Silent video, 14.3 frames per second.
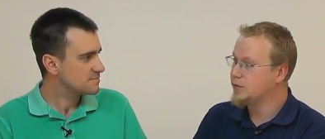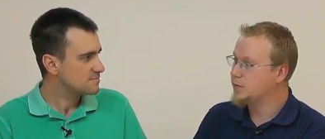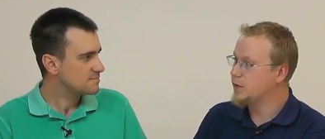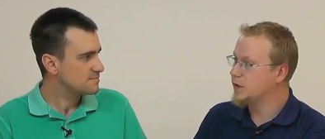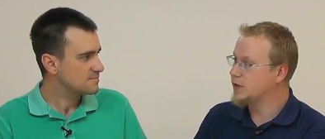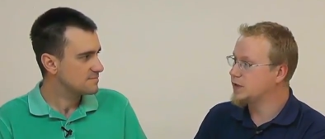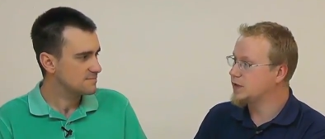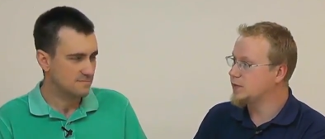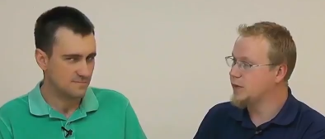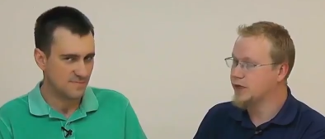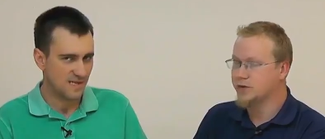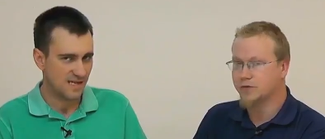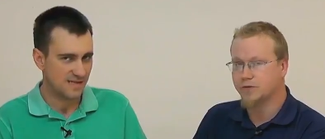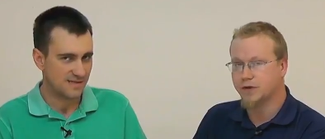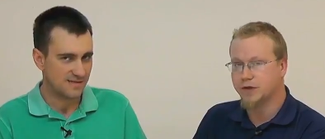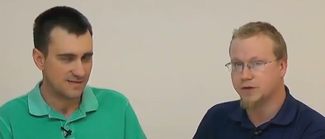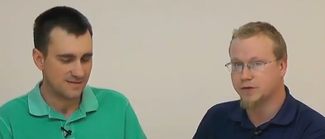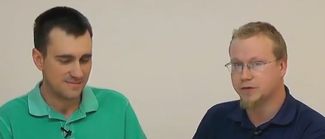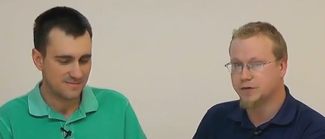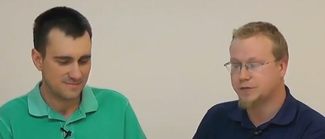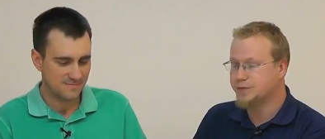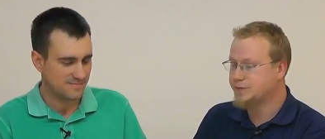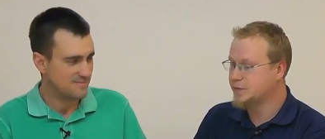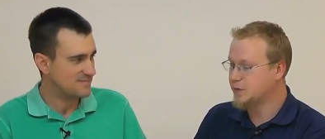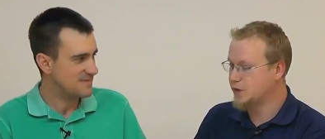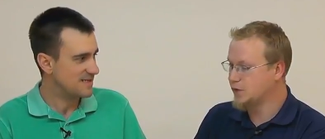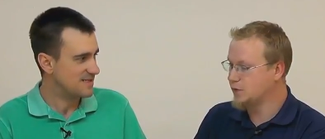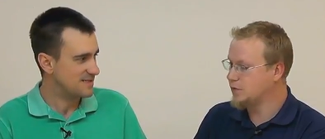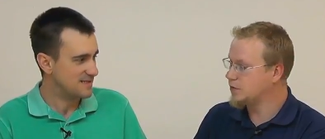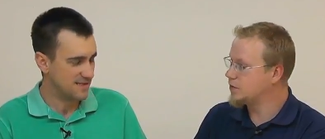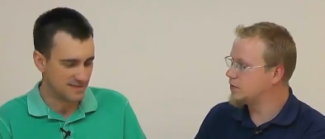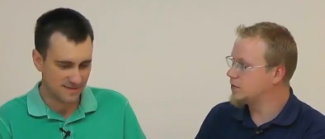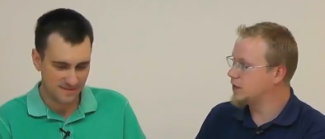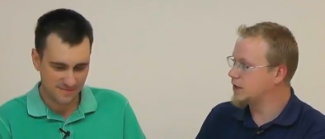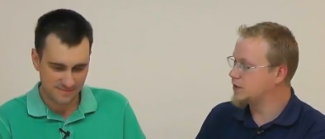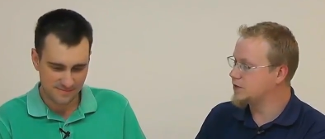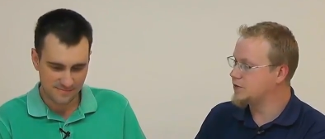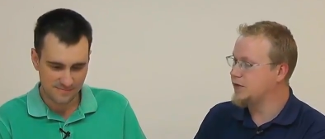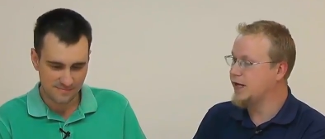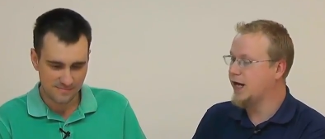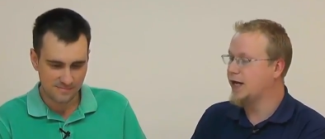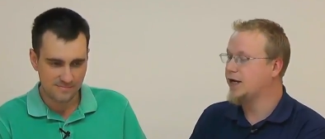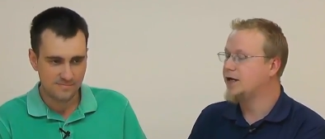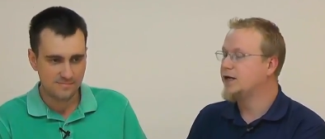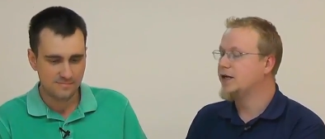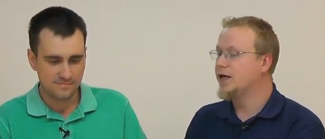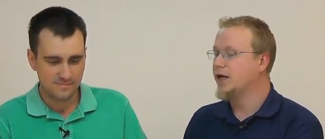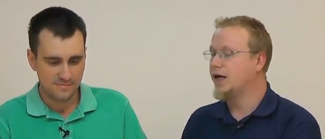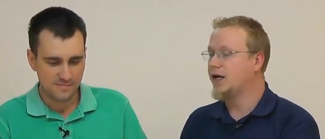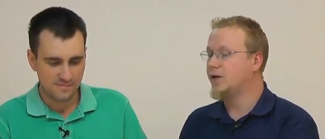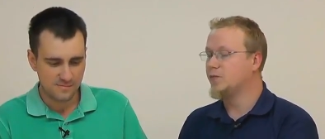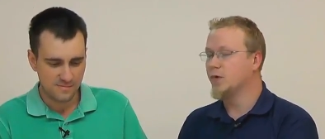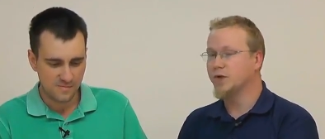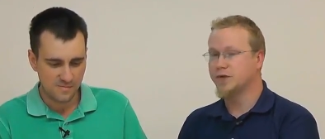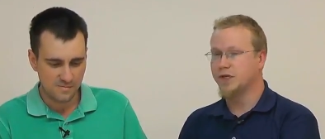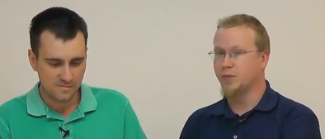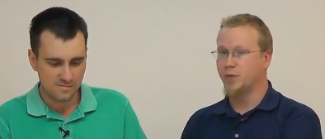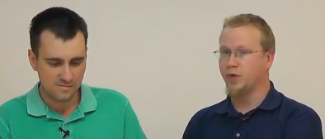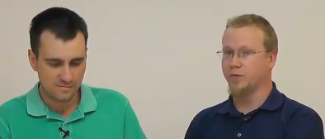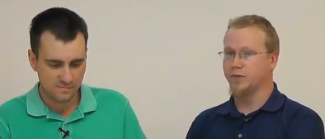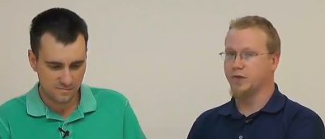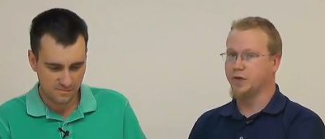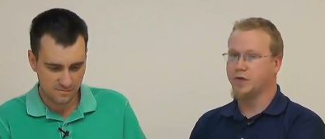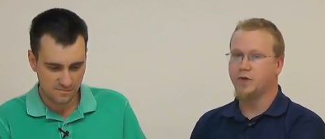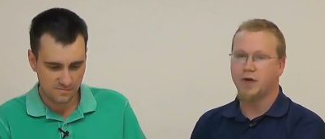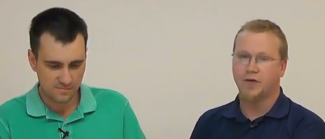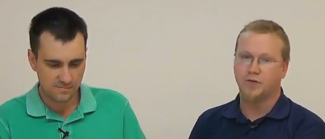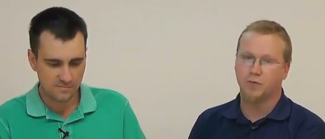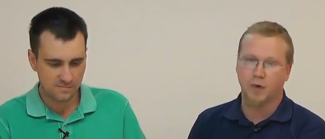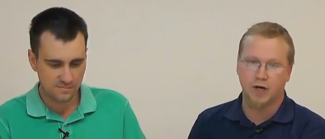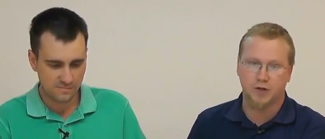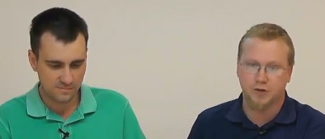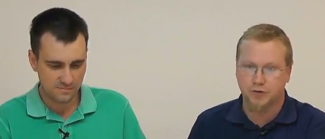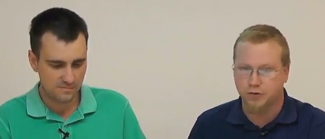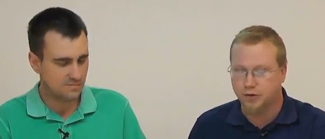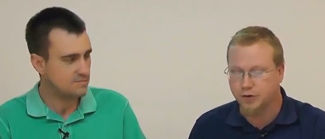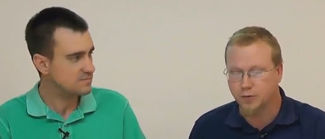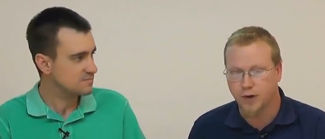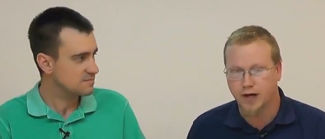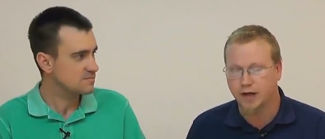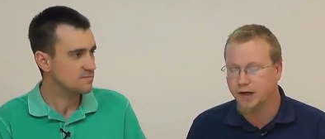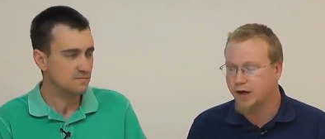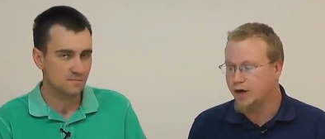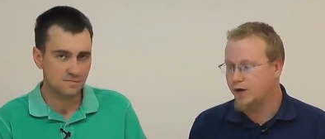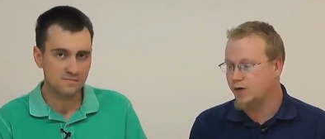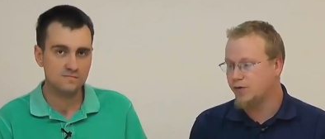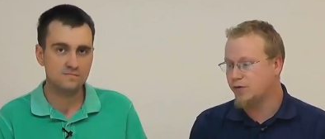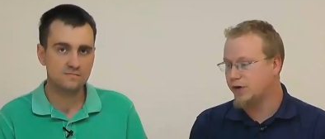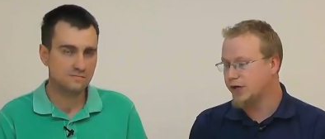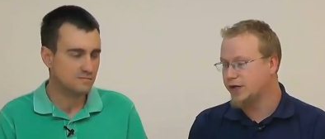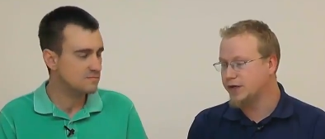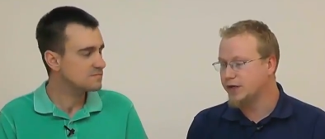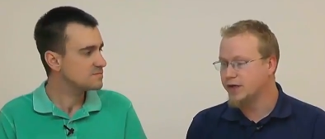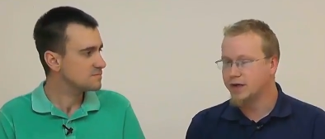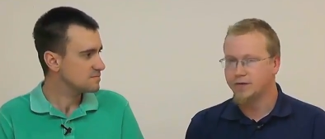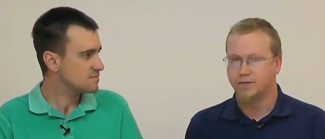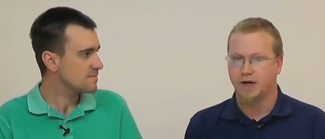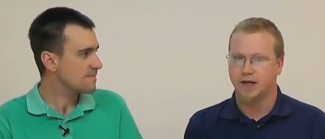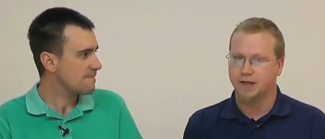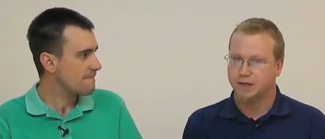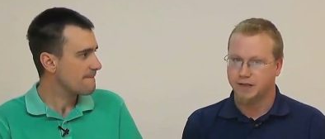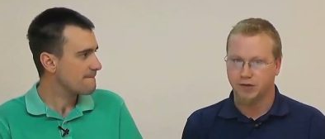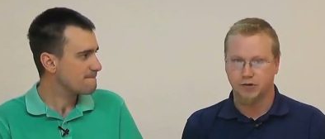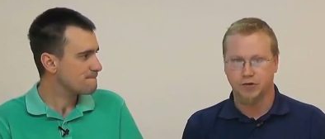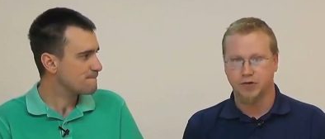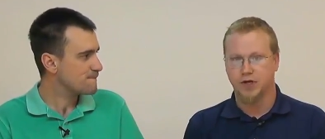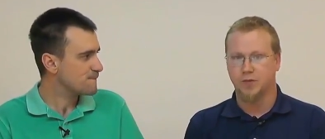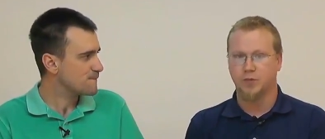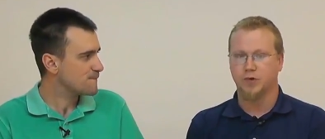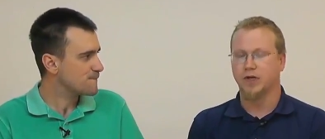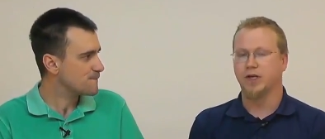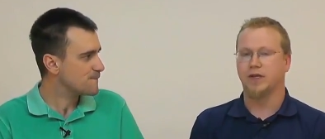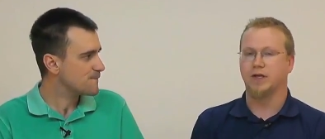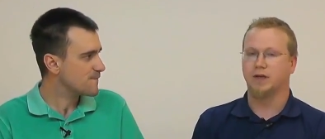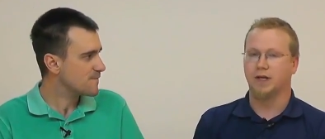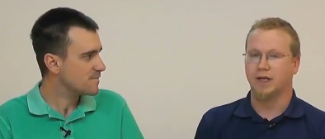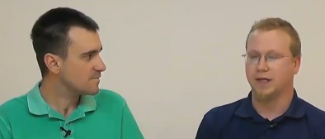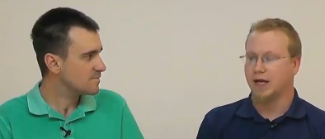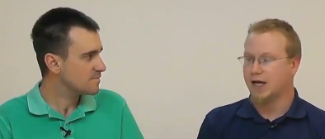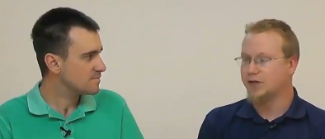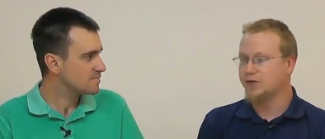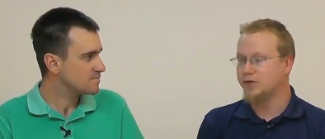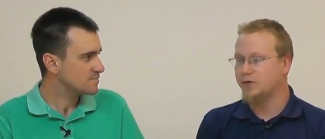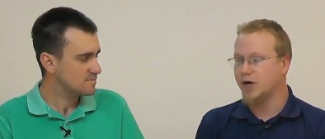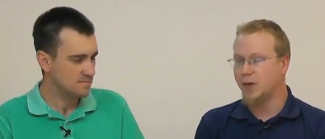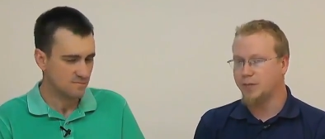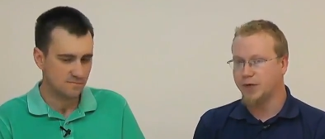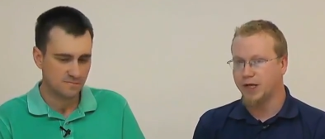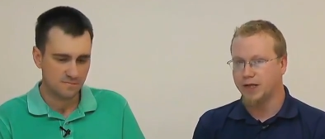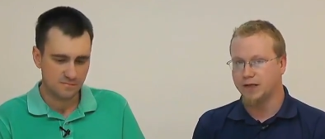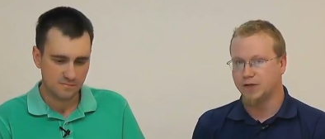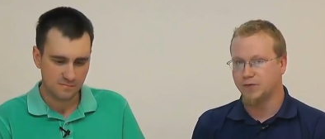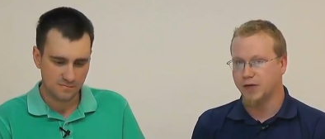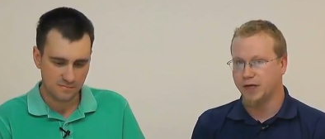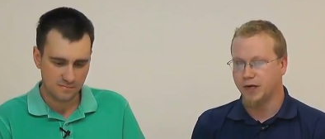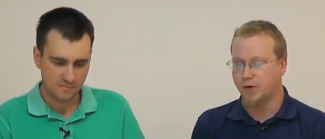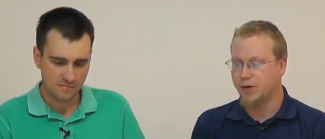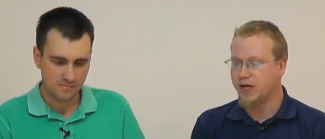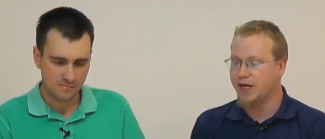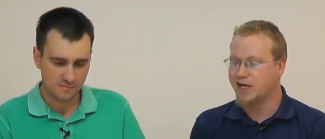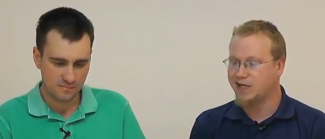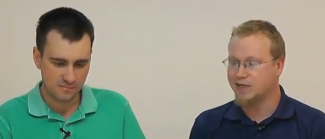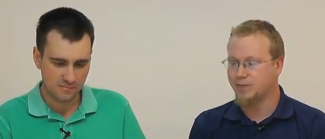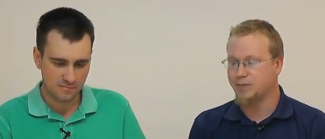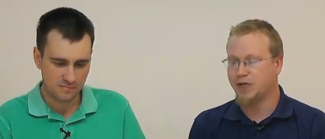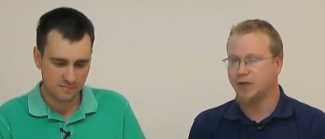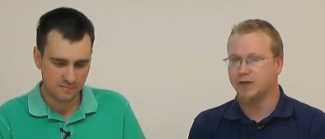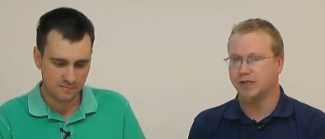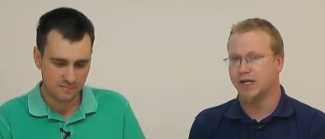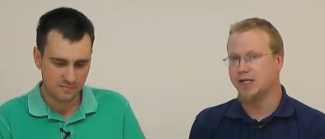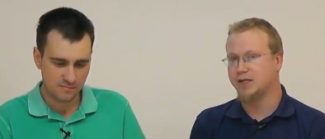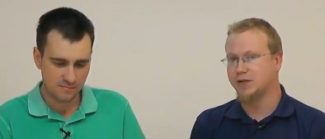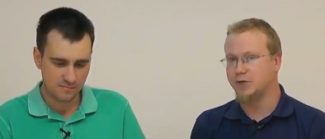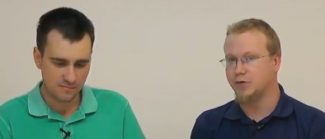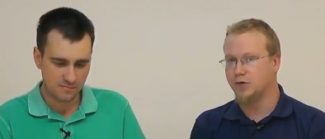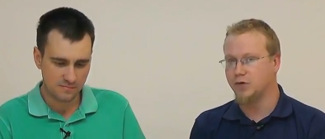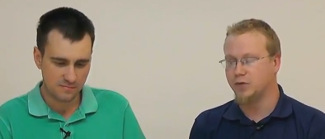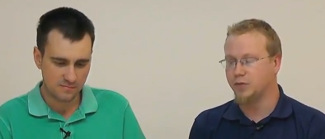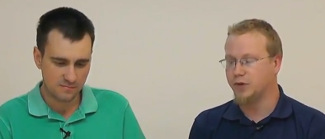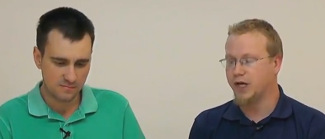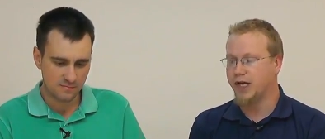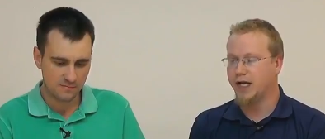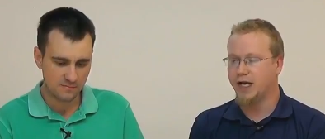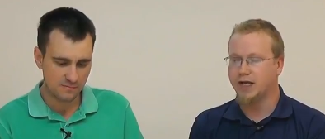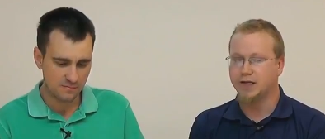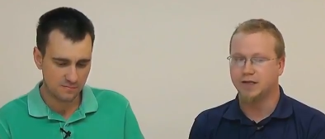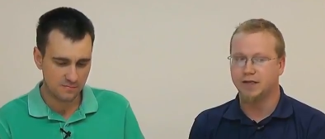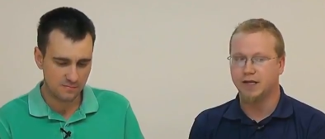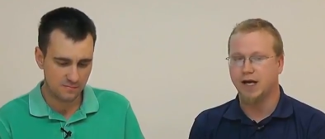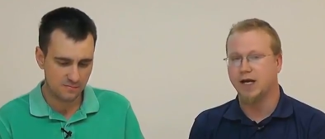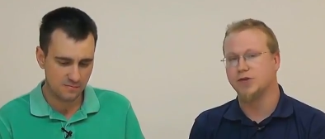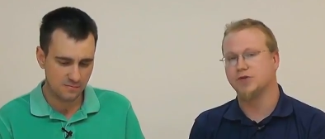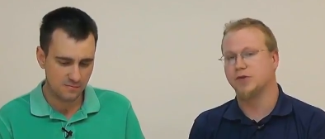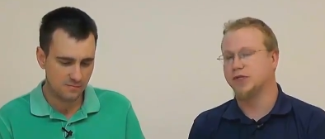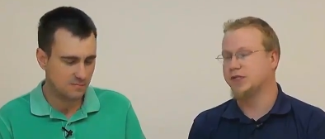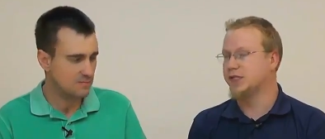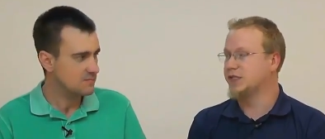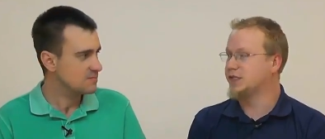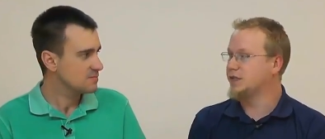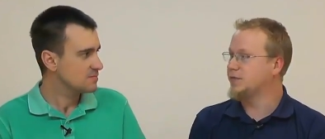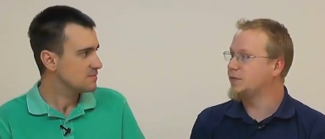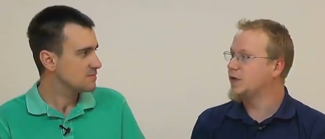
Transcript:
Speaker 1: brings some extra yes. features. So yes, it does. let's do that. Um, real simple. So you don't have to register your radio mm-hmm. and find the serial number or anything like that to update this radio. It is built into Google Play, into the Android system.